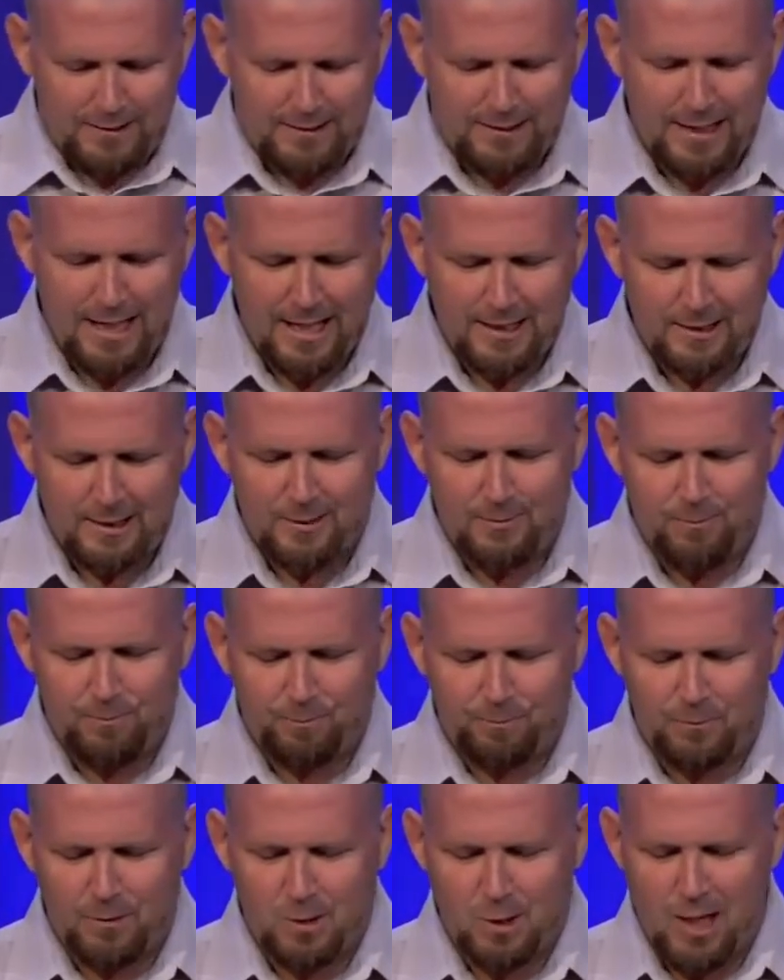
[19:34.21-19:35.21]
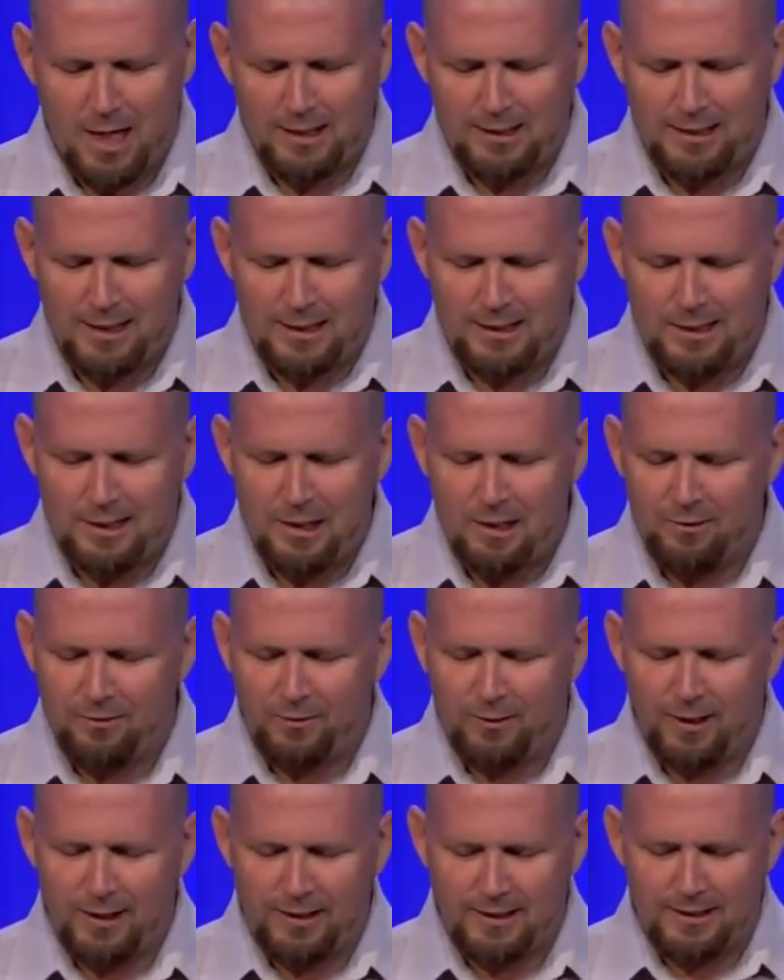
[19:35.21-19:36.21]
says, John says, Dear
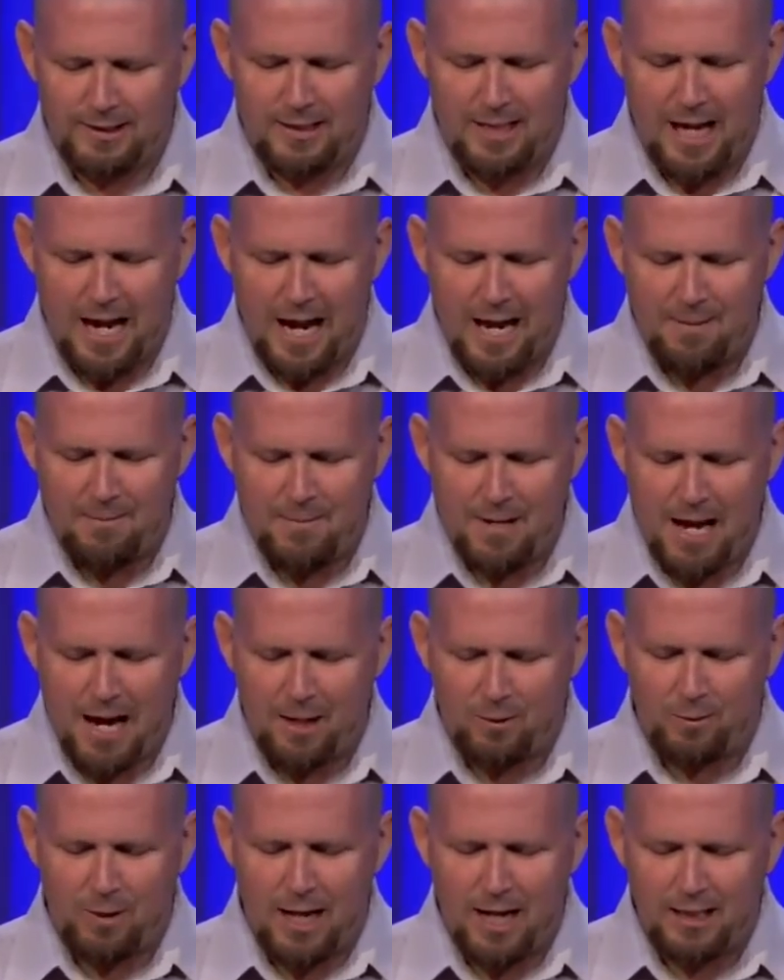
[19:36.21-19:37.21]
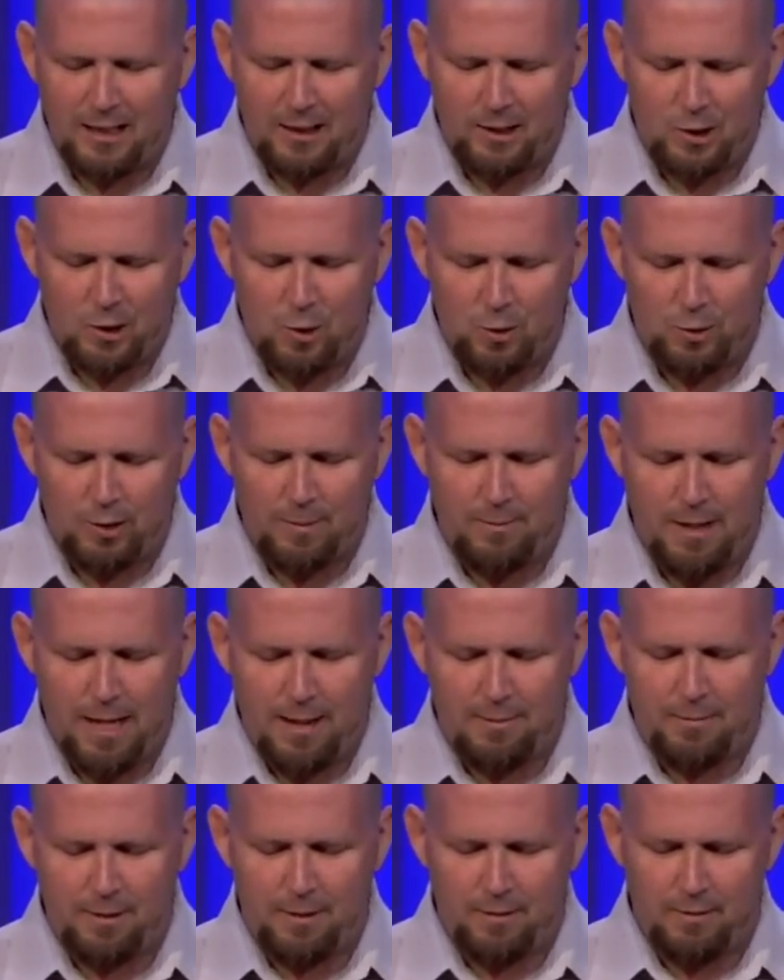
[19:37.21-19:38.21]
friends, I am not writing a new
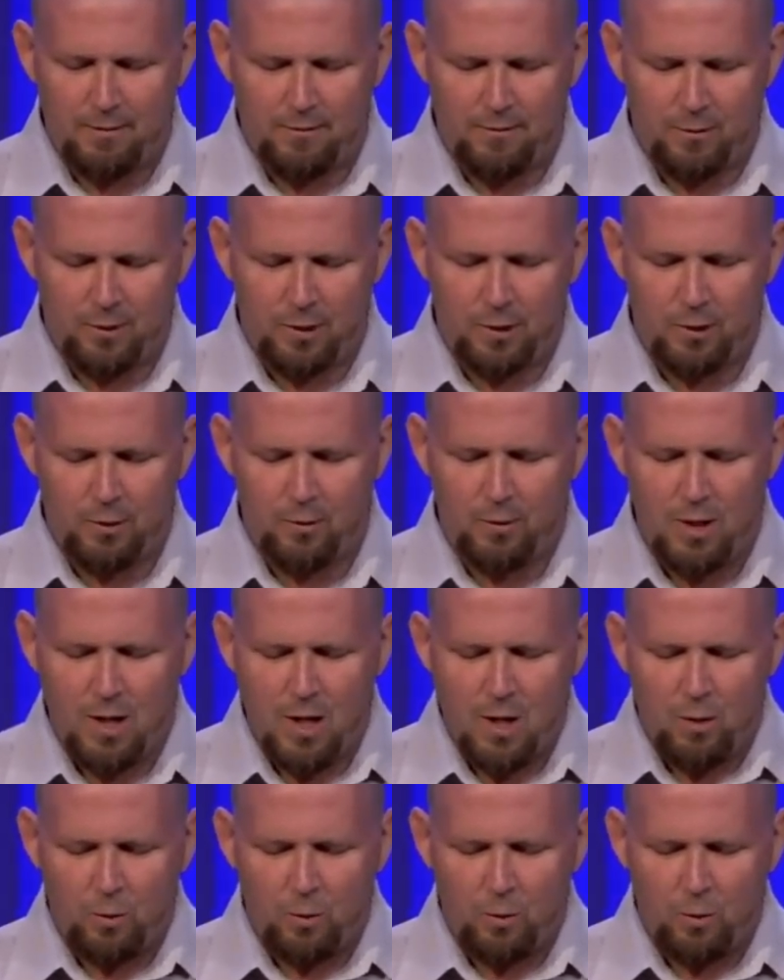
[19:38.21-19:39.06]
commandment for you,